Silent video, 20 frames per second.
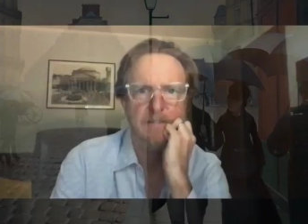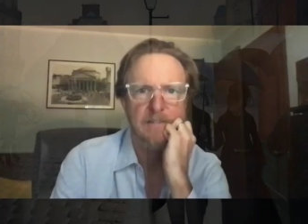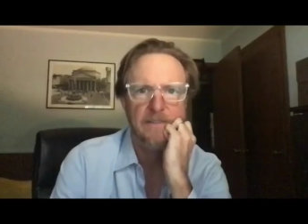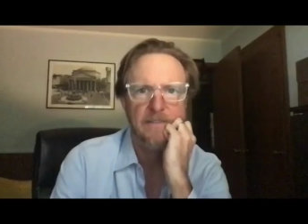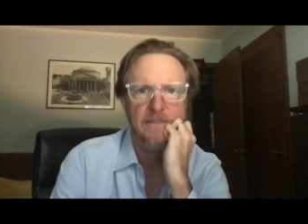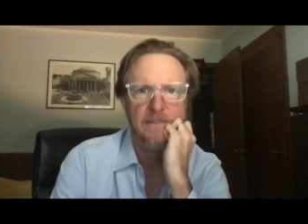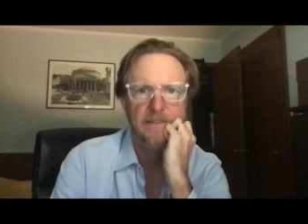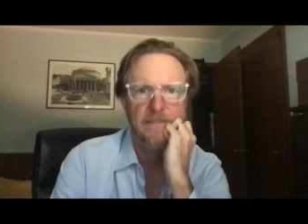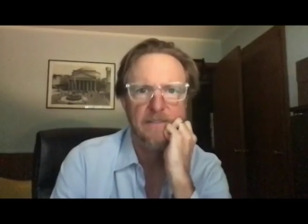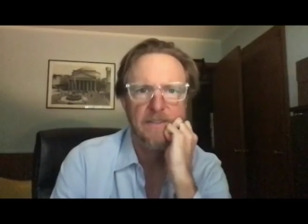That
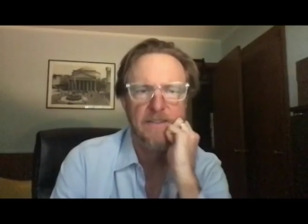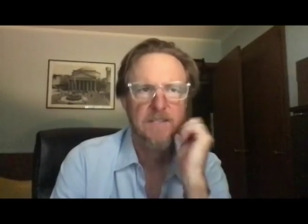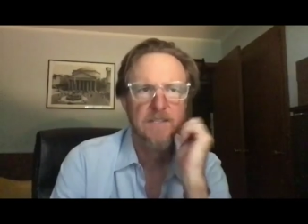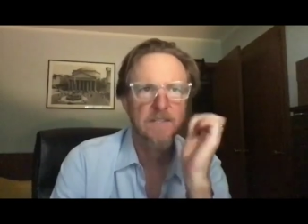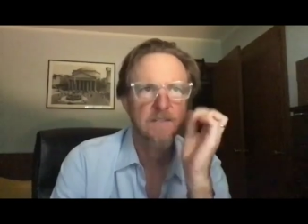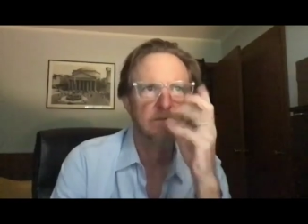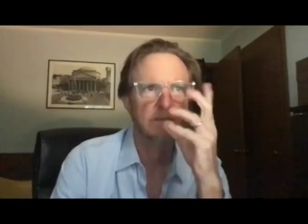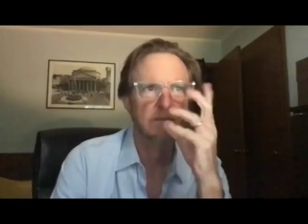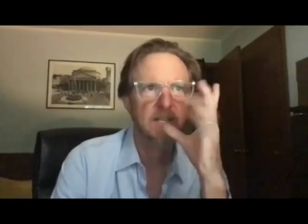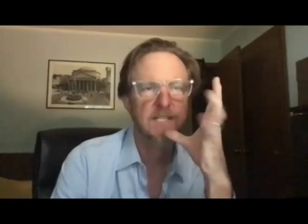
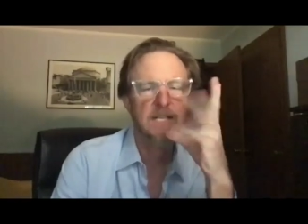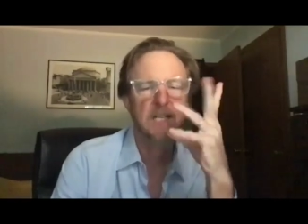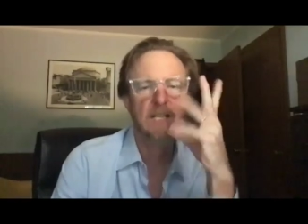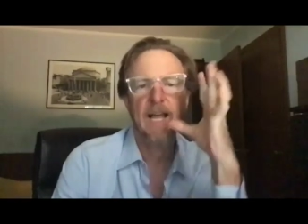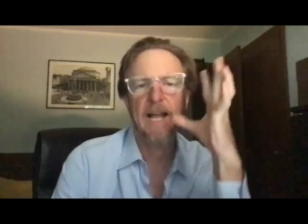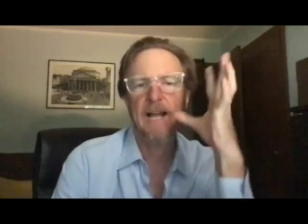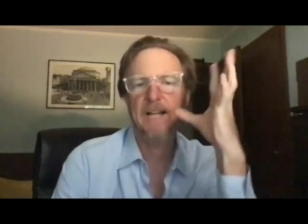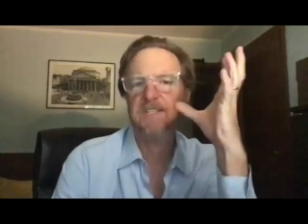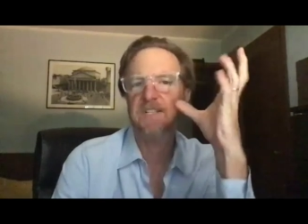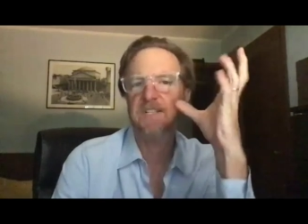these
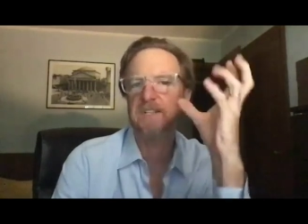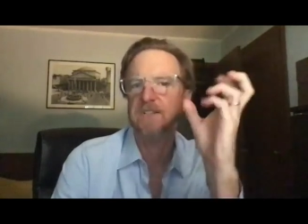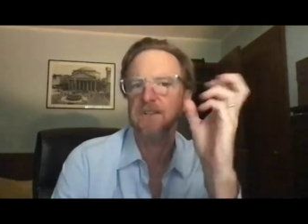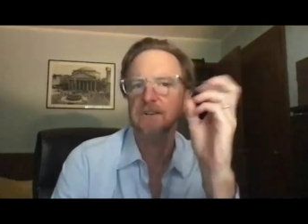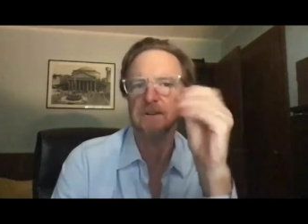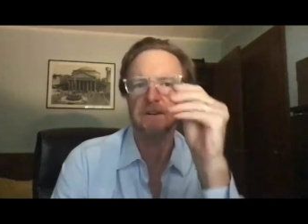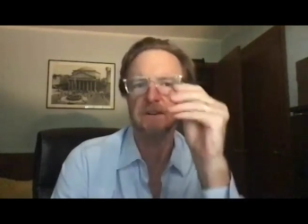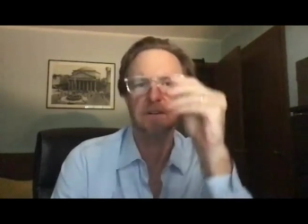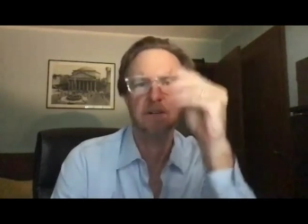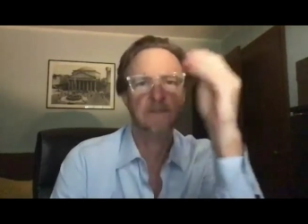glances
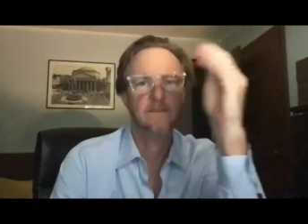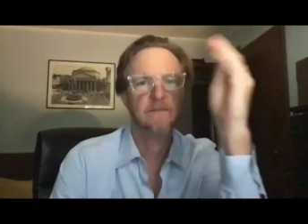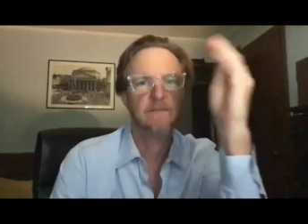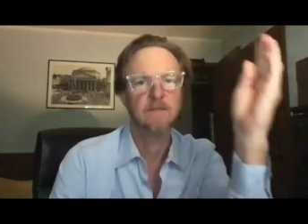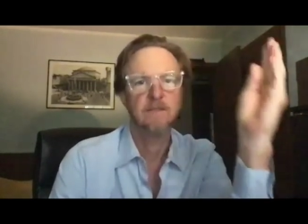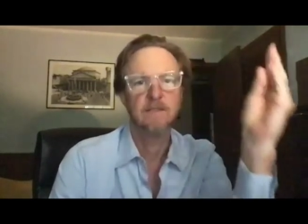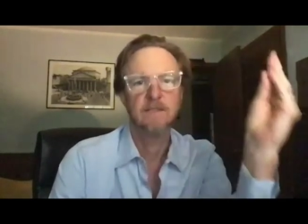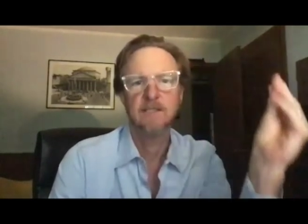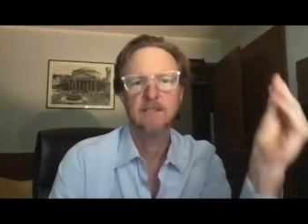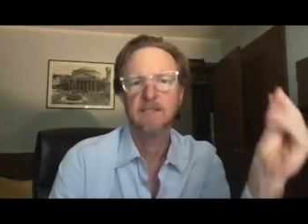are
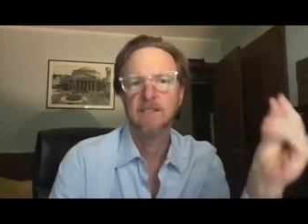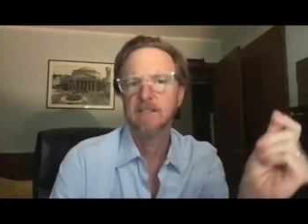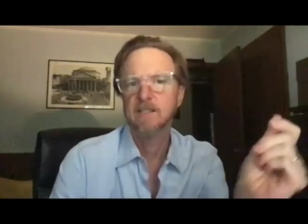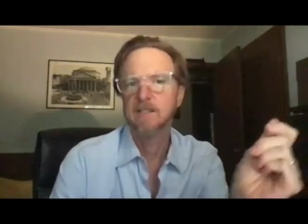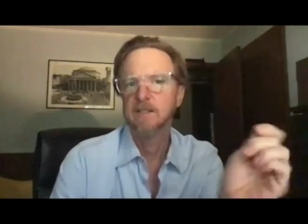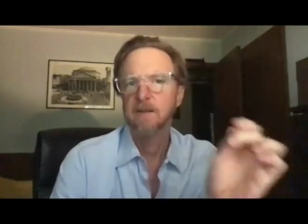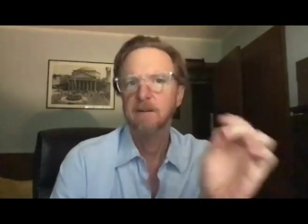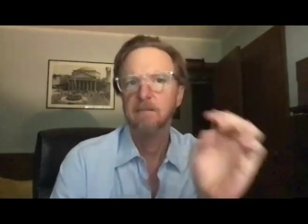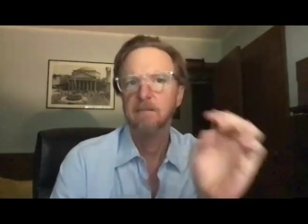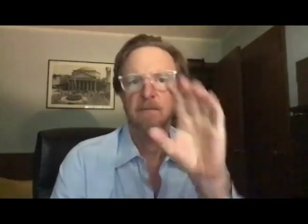
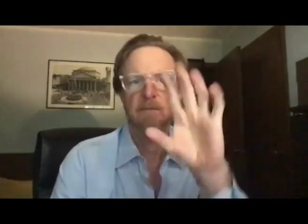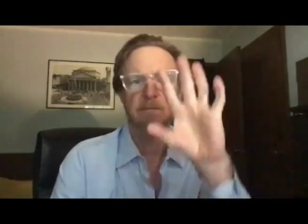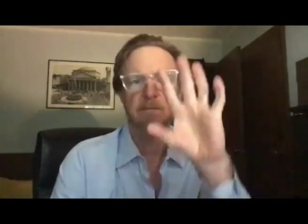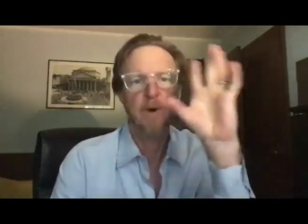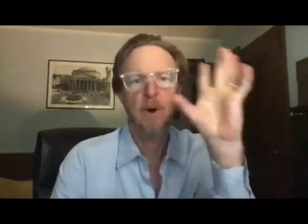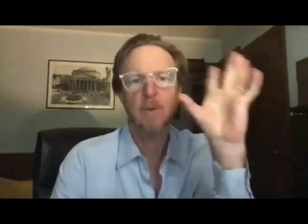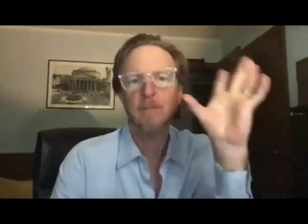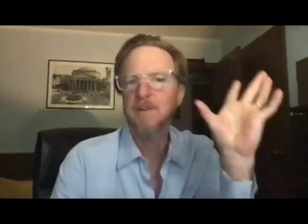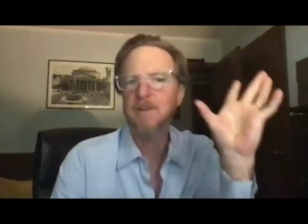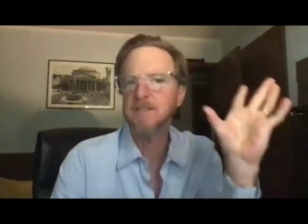
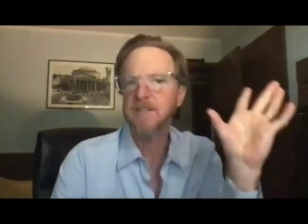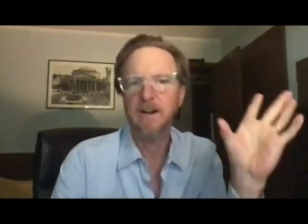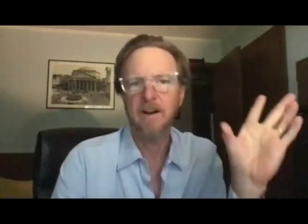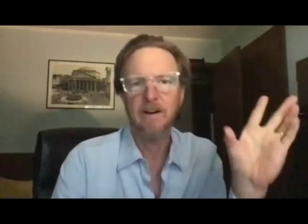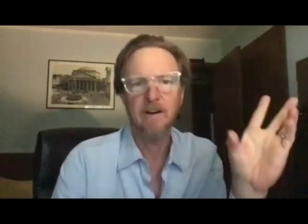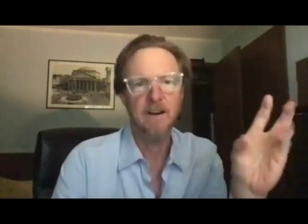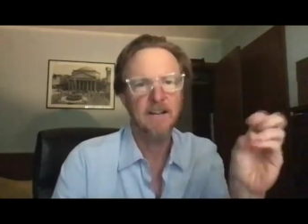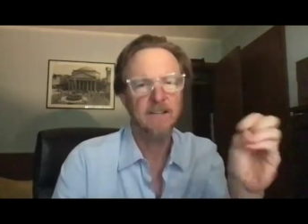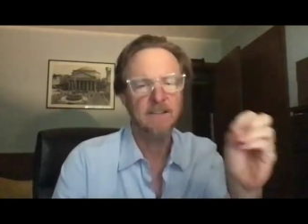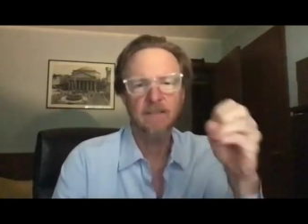
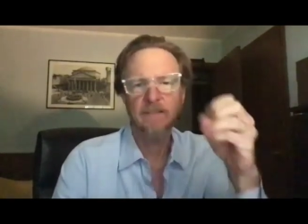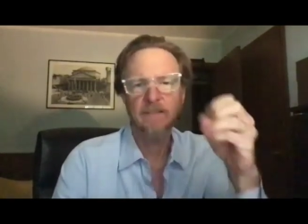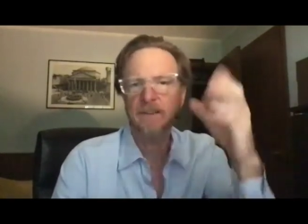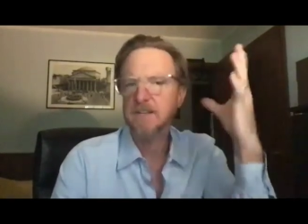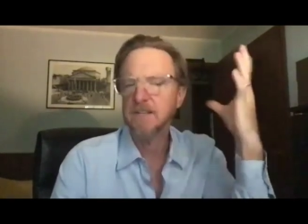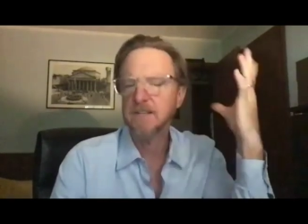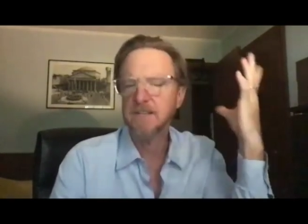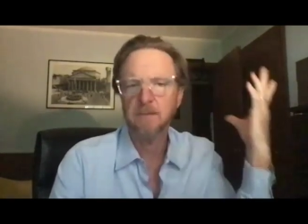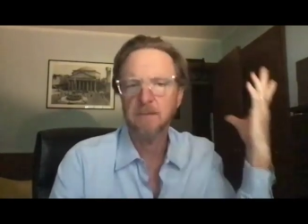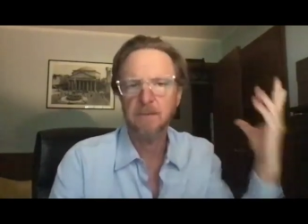momentary and they
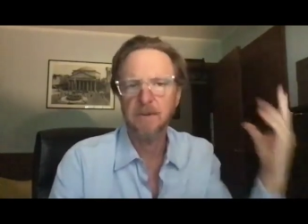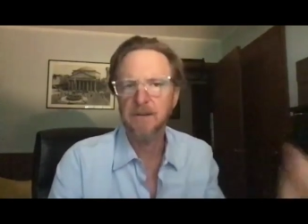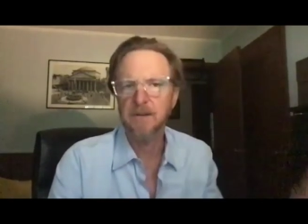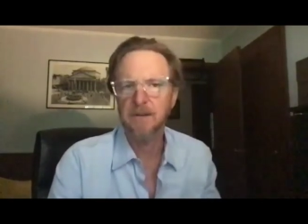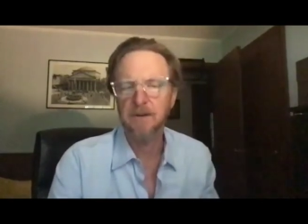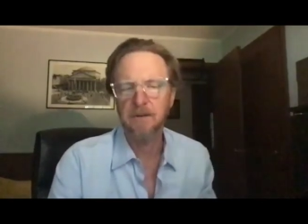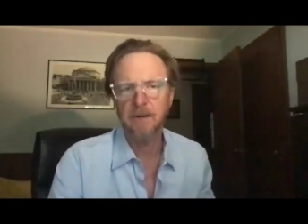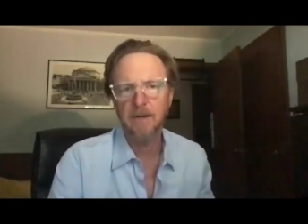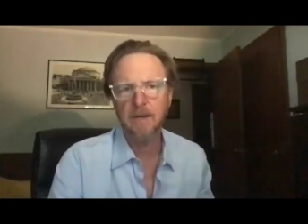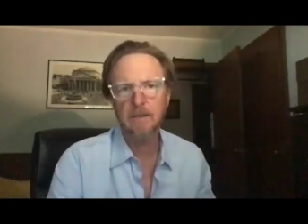
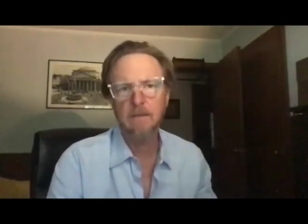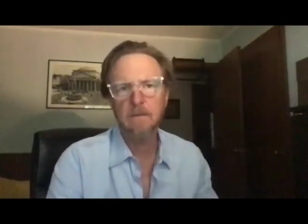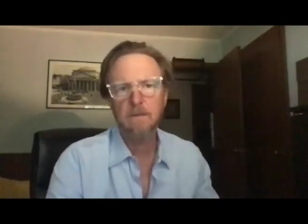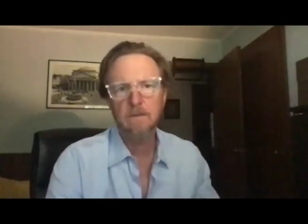disappear, right?